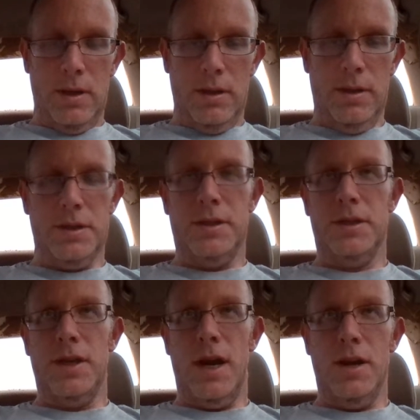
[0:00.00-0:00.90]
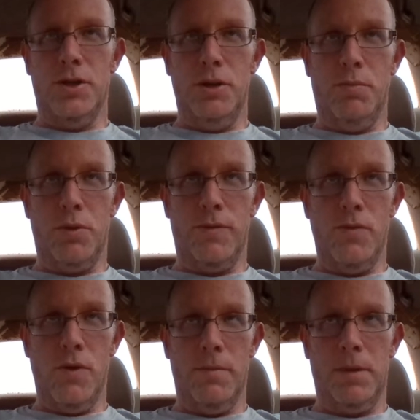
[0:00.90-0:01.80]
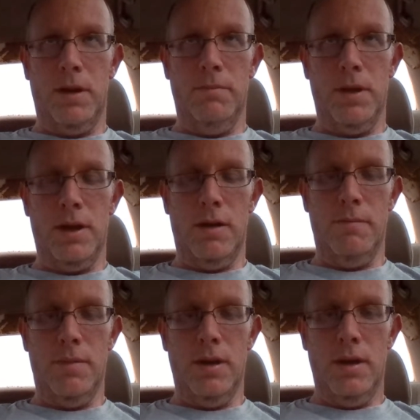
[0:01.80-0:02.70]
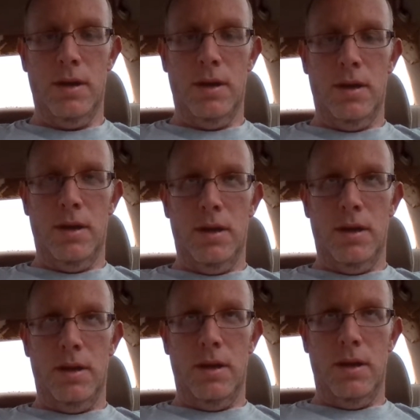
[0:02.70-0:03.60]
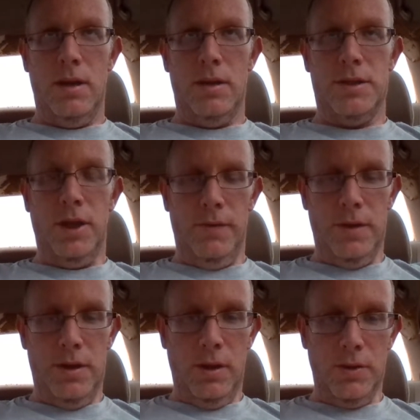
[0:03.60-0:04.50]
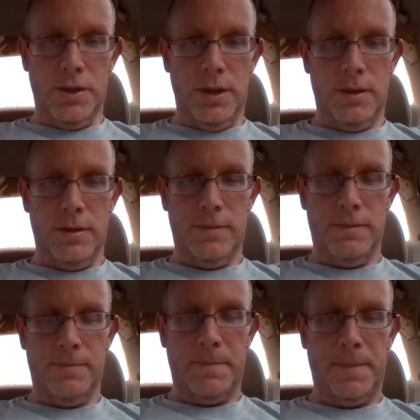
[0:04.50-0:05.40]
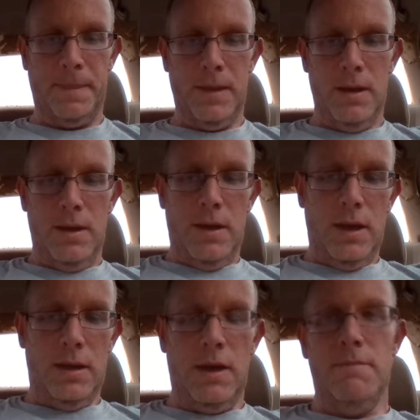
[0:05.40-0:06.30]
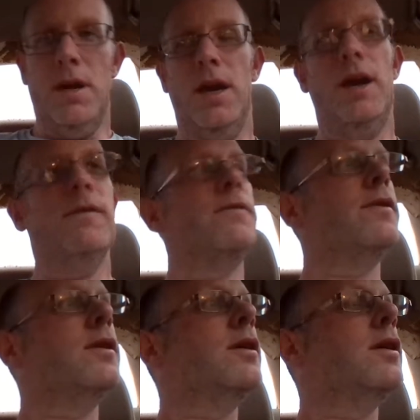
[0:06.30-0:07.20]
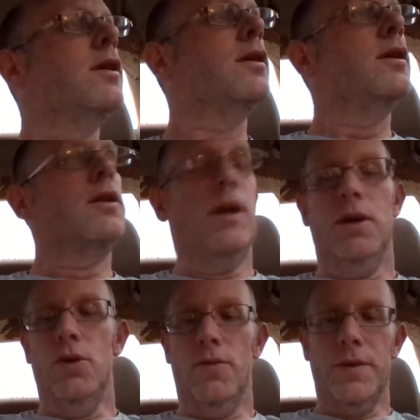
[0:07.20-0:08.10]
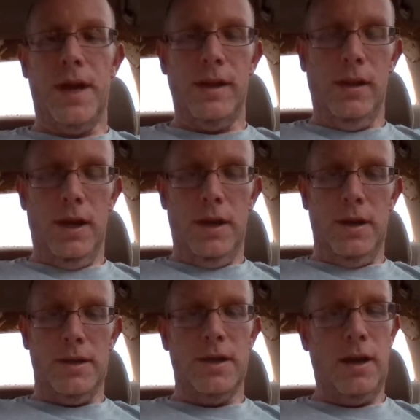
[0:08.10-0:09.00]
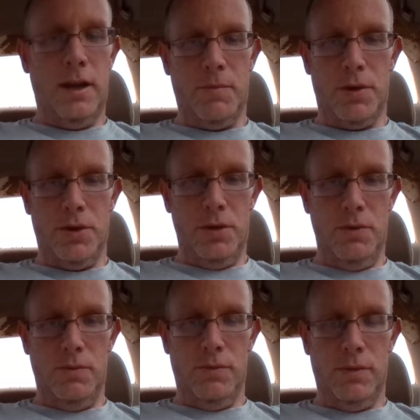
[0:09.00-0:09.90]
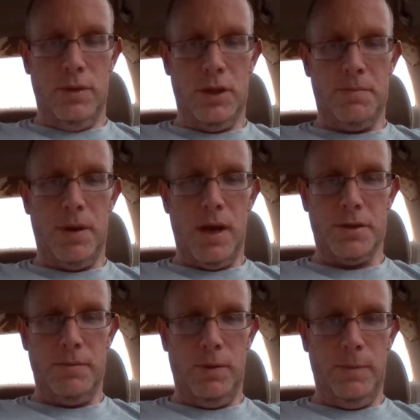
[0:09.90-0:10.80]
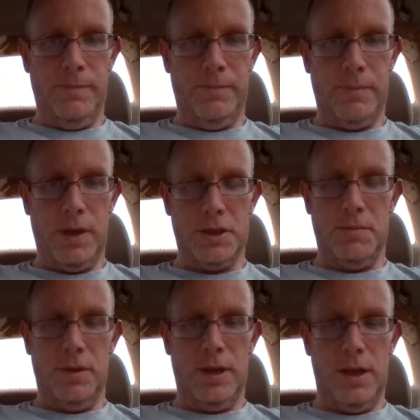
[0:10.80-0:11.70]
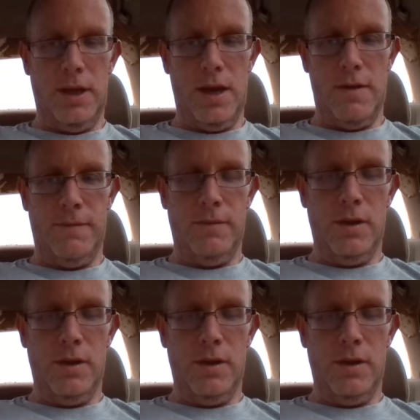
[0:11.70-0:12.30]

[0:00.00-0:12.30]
this desire to perform can become self-indulgent. And I may have gone over that line a time or two. It's possible that I have.